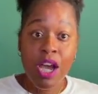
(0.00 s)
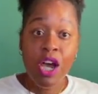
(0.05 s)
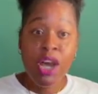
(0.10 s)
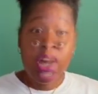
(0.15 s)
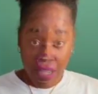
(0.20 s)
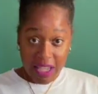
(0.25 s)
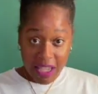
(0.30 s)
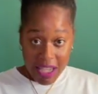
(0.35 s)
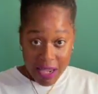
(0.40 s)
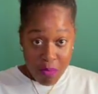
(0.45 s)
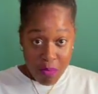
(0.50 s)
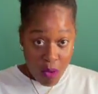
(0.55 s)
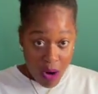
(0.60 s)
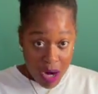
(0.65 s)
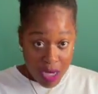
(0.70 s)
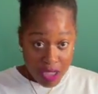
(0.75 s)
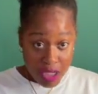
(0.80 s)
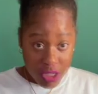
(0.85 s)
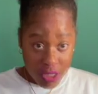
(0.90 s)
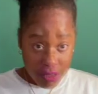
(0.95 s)
Keep
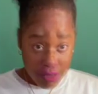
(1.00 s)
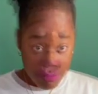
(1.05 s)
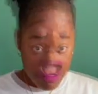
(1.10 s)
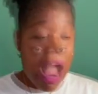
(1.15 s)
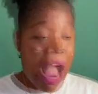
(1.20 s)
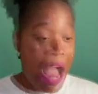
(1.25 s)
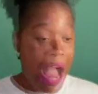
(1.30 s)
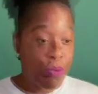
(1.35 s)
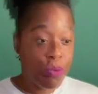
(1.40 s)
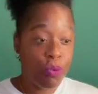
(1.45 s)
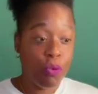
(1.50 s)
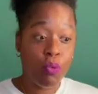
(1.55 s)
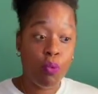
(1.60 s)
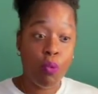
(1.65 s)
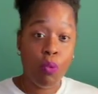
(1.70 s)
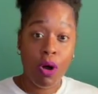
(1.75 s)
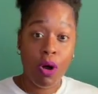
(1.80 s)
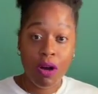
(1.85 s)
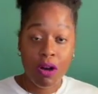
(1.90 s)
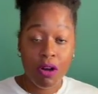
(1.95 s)
watching. I will
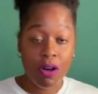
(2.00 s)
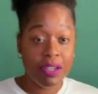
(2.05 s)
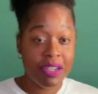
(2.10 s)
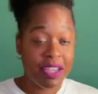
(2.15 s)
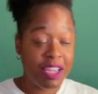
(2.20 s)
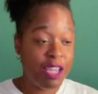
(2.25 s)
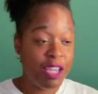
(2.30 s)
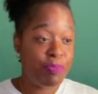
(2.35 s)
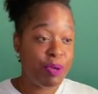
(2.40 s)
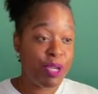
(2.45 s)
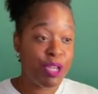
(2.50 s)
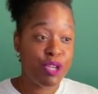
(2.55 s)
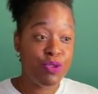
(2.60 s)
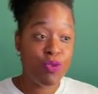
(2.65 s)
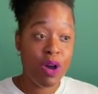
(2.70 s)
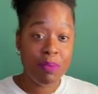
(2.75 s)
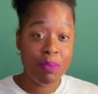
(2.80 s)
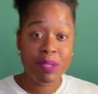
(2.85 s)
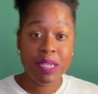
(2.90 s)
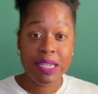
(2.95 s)
work on keeping you
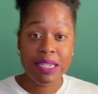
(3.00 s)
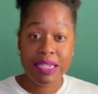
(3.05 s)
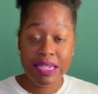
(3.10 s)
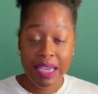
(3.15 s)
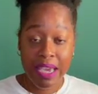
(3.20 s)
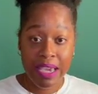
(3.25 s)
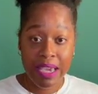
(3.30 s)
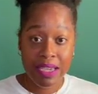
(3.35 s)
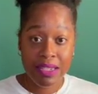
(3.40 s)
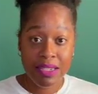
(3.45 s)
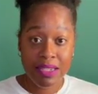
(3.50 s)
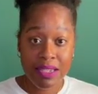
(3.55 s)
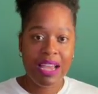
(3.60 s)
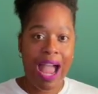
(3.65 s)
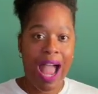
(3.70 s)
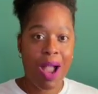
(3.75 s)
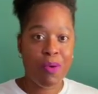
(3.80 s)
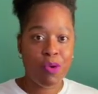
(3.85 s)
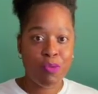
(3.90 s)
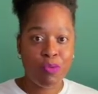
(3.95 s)
up to date.
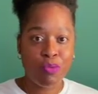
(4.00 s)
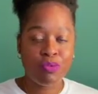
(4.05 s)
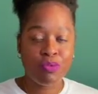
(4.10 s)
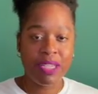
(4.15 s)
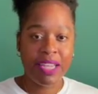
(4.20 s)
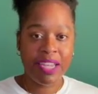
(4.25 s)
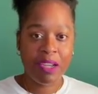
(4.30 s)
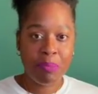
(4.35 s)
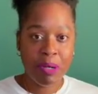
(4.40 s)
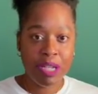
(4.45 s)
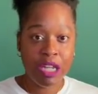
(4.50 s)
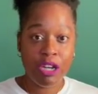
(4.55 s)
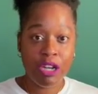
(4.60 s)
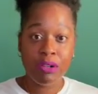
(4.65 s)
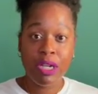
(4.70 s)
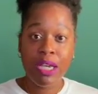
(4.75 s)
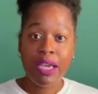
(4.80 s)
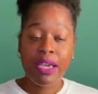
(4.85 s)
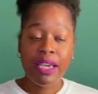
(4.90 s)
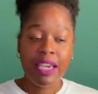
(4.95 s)
I will link
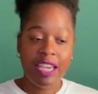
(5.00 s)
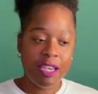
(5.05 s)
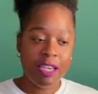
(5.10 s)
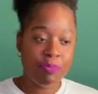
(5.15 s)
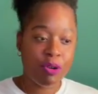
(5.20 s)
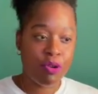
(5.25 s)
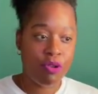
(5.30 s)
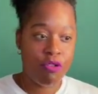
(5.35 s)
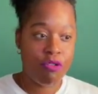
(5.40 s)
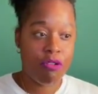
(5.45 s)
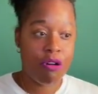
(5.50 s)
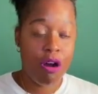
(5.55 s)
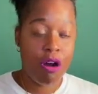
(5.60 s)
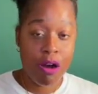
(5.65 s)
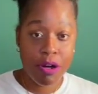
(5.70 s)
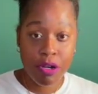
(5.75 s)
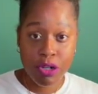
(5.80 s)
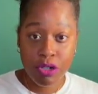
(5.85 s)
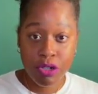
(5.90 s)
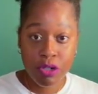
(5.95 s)
below Hemp Grower
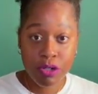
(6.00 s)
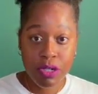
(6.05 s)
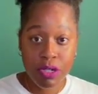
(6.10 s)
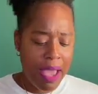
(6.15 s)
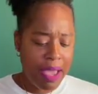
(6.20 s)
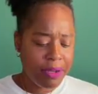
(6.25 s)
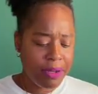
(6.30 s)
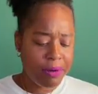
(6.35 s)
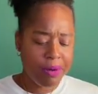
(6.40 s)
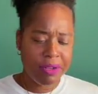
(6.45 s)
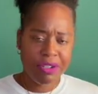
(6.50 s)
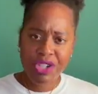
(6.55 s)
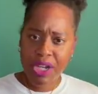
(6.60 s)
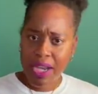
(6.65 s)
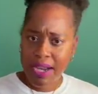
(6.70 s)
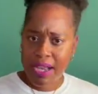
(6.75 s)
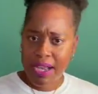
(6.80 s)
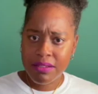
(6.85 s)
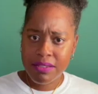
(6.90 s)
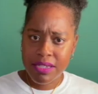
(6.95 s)
article and
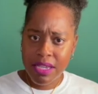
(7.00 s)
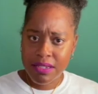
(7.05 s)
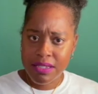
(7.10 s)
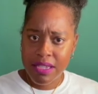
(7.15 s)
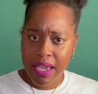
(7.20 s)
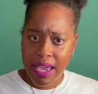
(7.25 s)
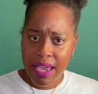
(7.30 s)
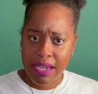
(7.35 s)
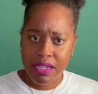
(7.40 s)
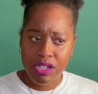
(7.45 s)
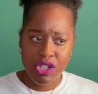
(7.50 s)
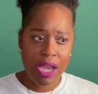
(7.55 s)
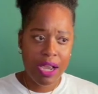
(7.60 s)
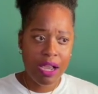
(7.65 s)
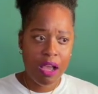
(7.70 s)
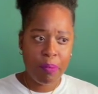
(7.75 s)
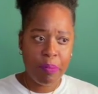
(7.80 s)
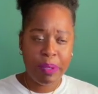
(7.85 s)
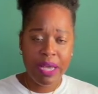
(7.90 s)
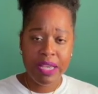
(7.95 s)
check out Delta 8. Check
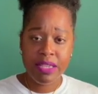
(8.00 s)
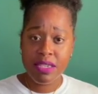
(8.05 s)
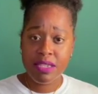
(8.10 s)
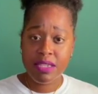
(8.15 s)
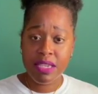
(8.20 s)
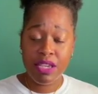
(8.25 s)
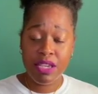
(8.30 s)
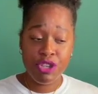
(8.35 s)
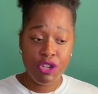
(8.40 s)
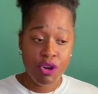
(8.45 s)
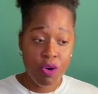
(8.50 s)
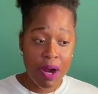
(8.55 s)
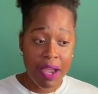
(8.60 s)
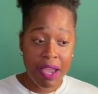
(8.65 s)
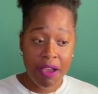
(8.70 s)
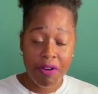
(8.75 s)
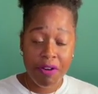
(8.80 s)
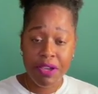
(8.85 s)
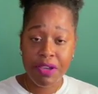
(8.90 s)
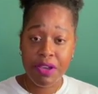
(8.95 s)
out places in your
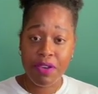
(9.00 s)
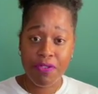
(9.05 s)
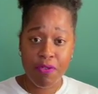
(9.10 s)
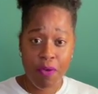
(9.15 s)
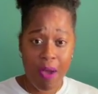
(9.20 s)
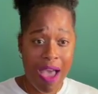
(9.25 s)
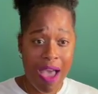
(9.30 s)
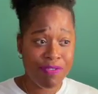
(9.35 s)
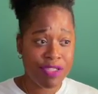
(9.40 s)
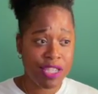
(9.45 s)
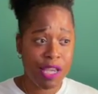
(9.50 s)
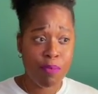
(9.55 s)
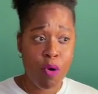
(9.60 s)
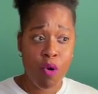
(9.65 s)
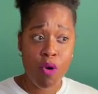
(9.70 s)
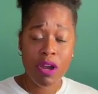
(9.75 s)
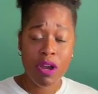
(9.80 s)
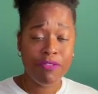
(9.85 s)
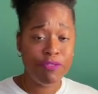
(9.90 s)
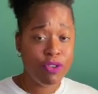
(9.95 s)
area if you have some,
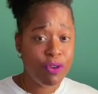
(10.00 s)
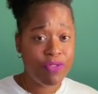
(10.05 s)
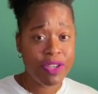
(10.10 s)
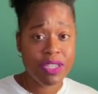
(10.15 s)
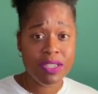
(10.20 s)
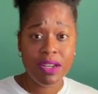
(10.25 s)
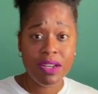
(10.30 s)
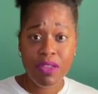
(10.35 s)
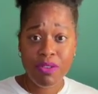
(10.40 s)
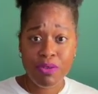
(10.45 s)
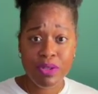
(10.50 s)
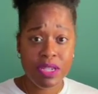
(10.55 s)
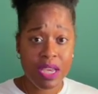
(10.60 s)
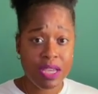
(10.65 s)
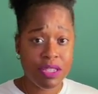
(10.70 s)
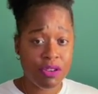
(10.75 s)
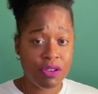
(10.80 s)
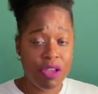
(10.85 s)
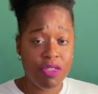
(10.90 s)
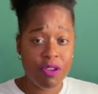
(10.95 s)
or if you visit other
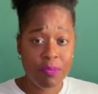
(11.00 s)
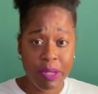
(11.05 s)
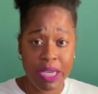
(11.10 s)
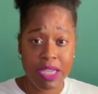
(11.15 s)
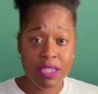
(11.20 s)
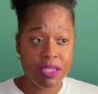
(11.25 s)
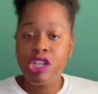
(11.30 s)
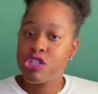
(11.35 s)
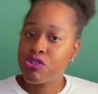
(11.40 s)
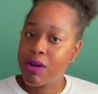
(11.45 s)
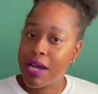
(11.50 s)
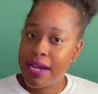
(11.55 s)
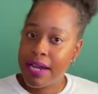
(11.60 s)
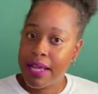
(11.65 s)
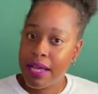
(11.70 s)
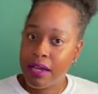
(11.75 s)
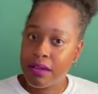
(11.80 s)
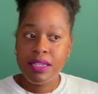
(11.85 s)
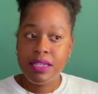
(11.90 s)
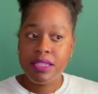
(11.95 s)
states or other places, try it
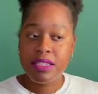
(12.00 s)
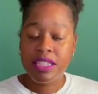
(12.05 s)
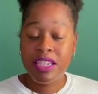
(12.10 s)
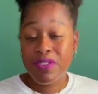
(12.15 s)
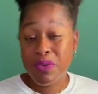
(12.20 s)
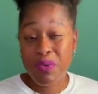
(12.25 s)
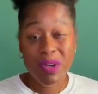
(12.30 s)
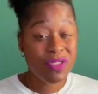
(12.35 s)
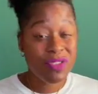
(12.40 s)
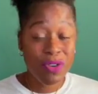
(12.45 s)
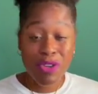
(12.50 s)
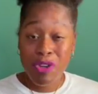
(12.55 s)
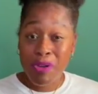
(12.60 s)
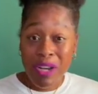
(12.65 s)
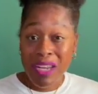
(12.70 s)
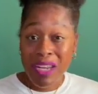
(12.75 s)
out. See if it works for you. And